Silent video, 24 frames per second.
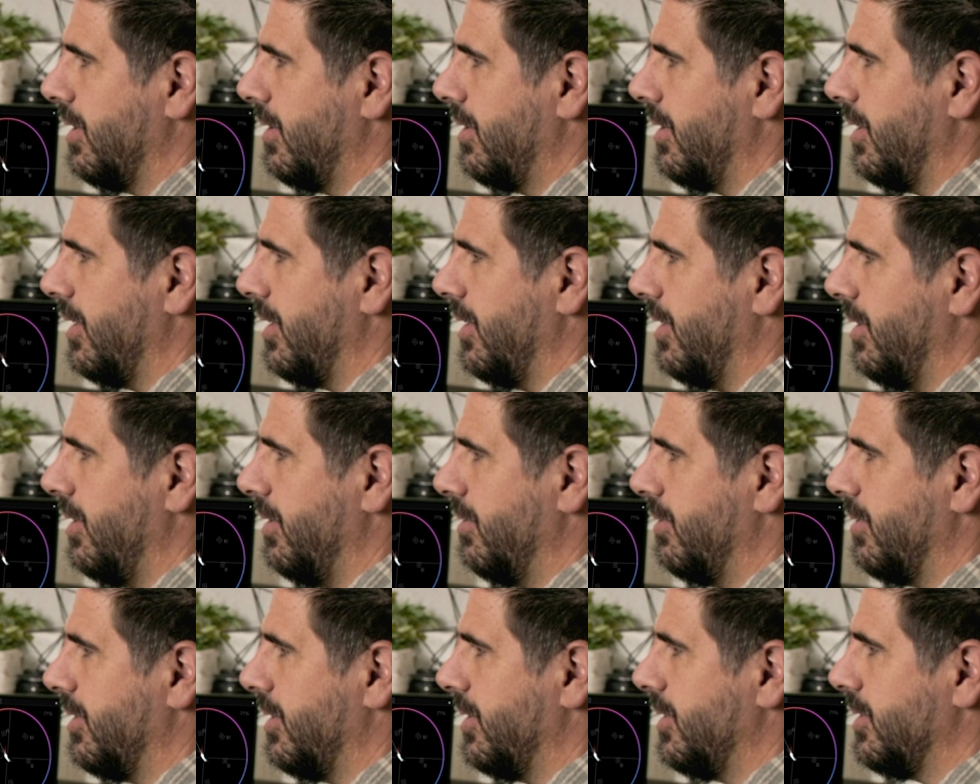create a
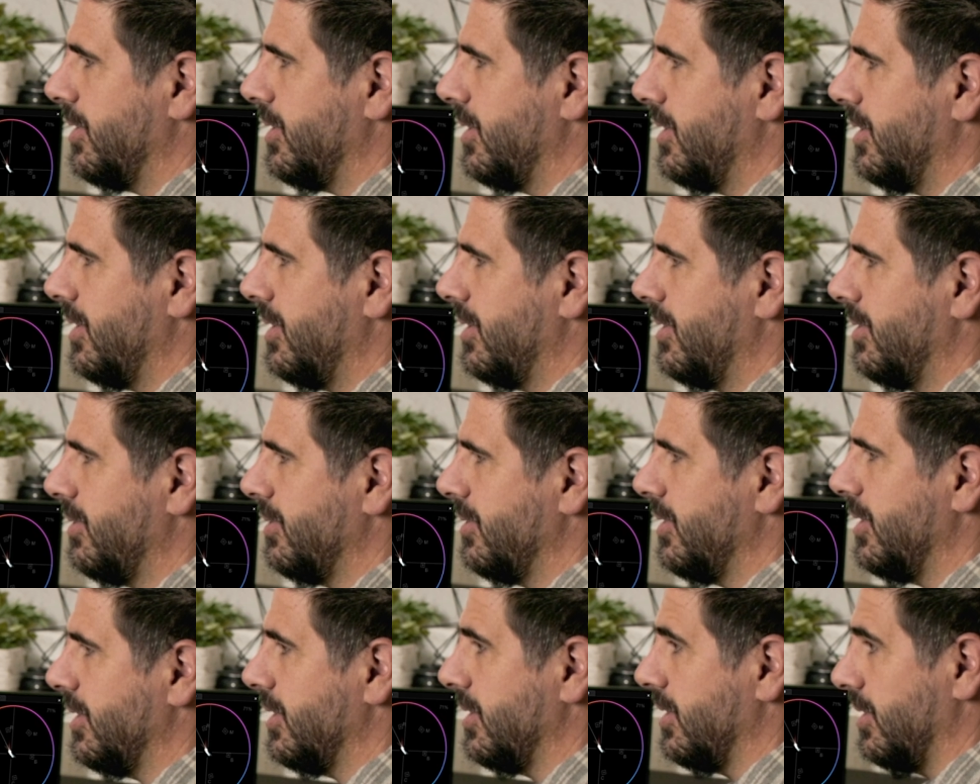new version,
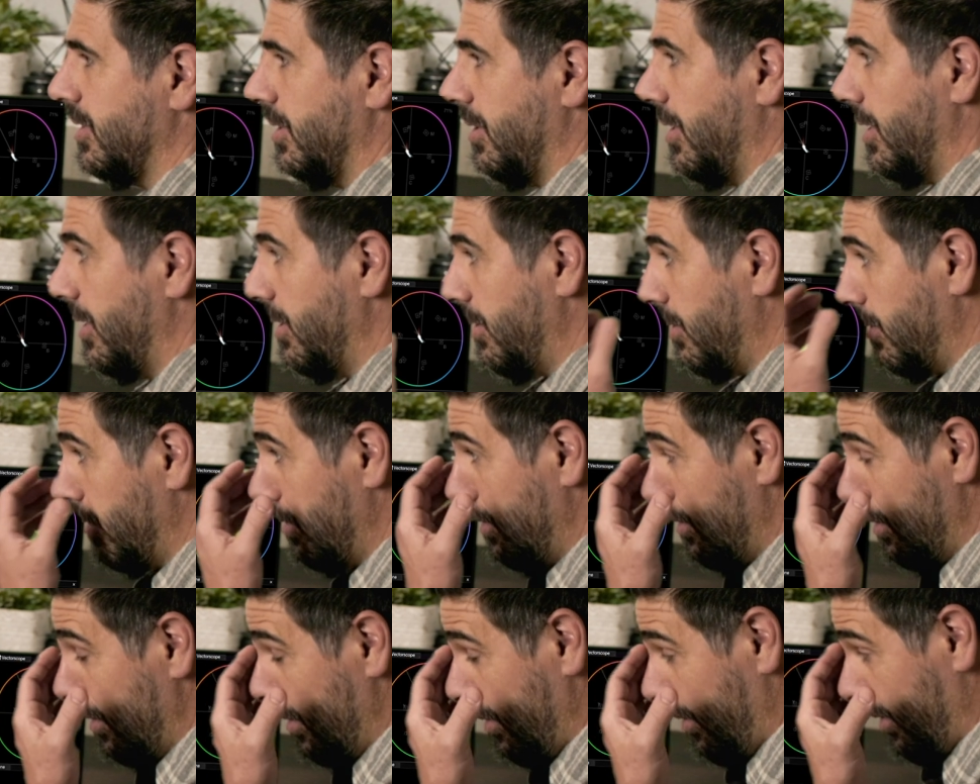just so I don't
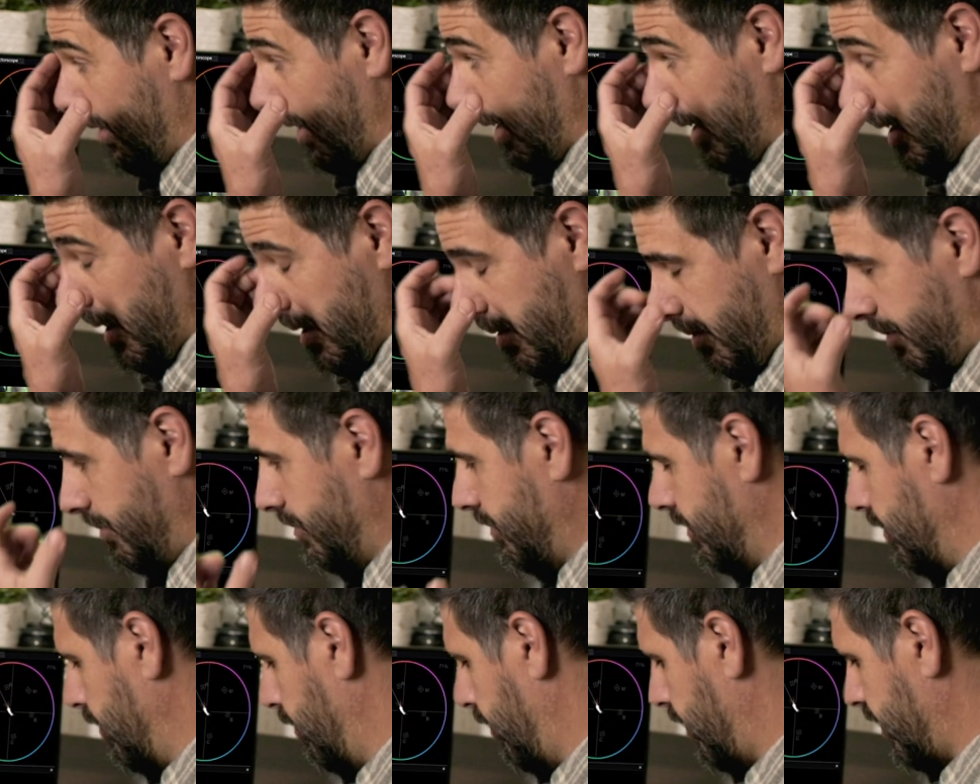forget,
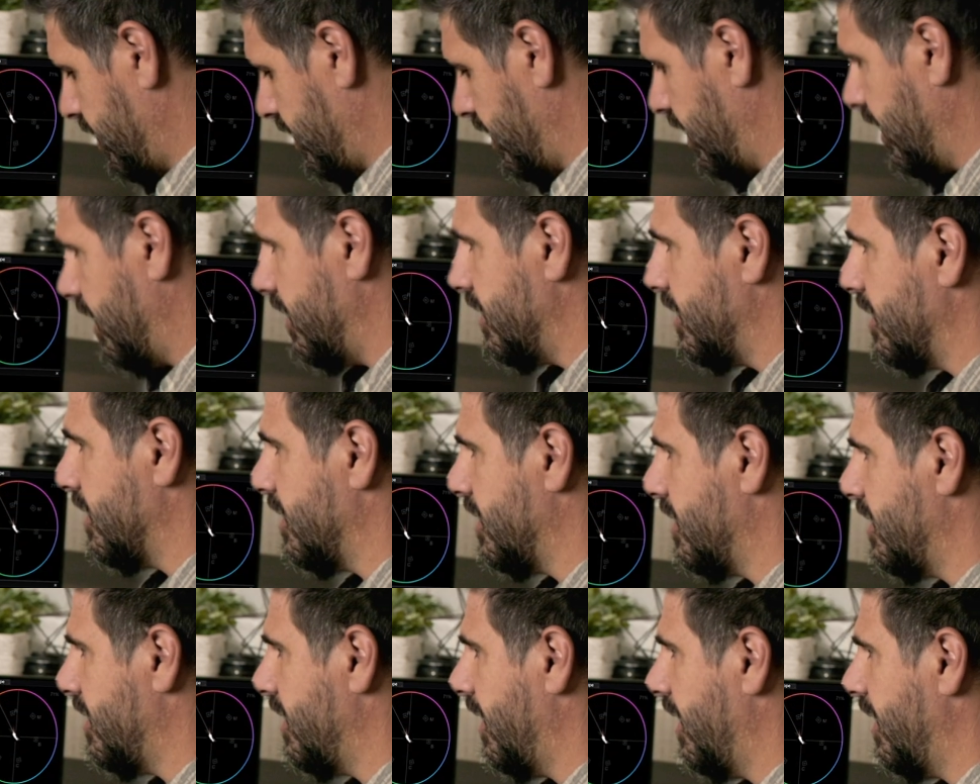put
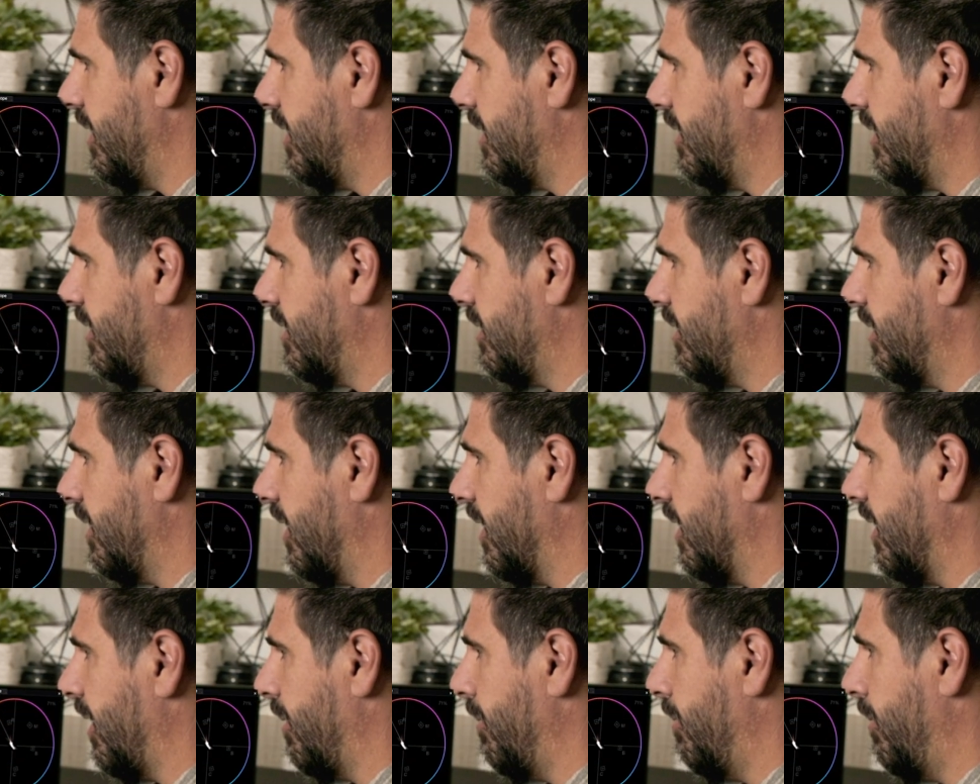today's date in
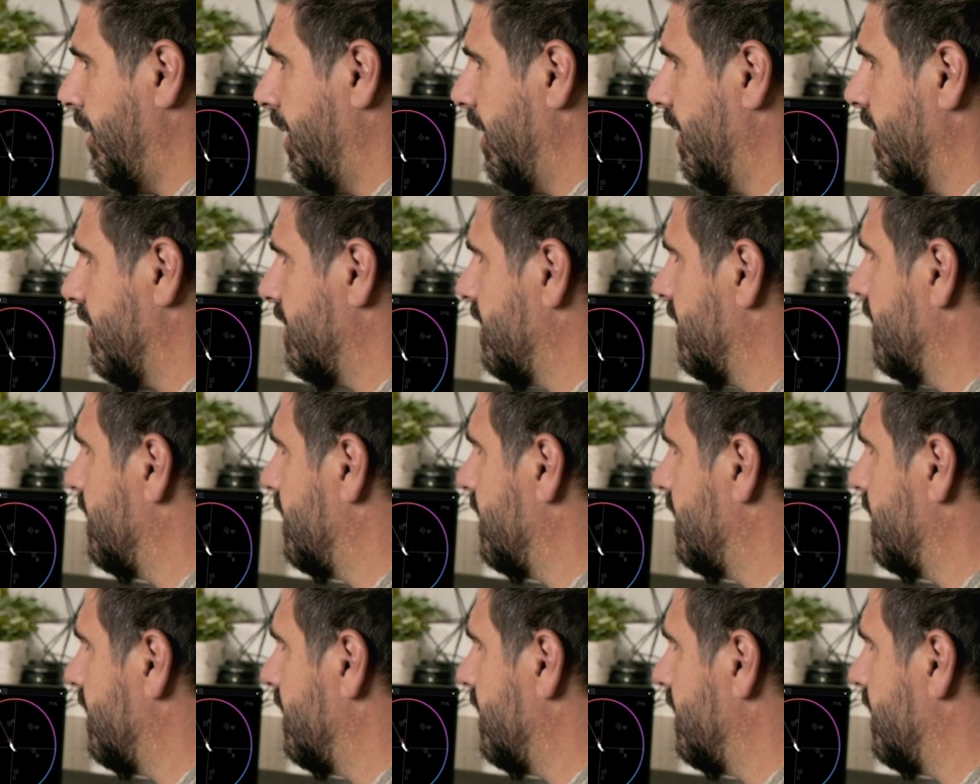that I made it